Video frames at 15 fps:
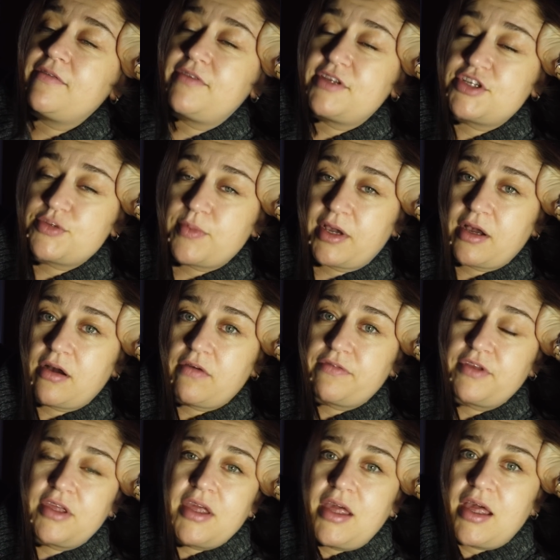finish my
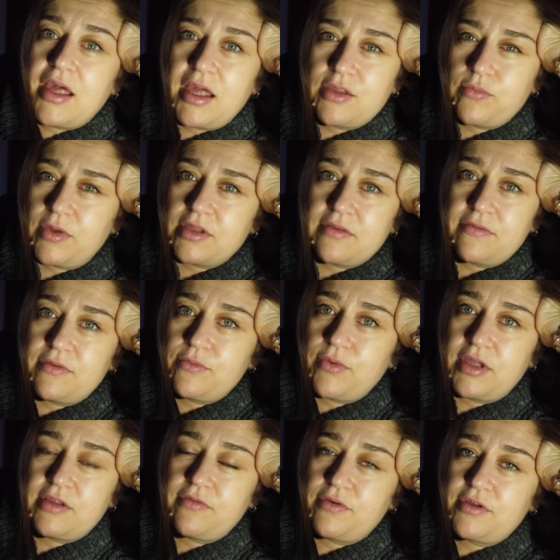coffee, and
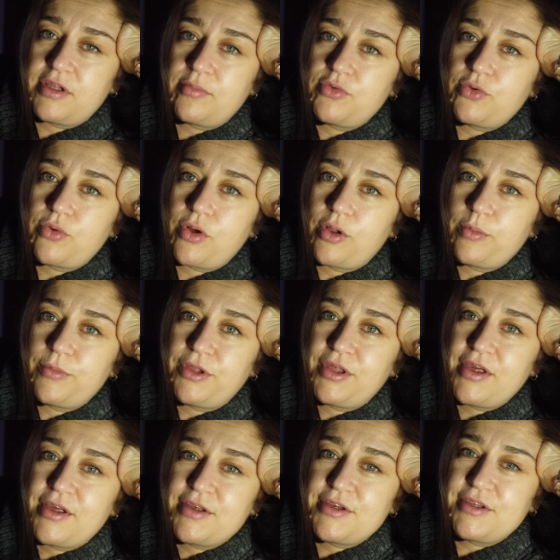wait for them to call me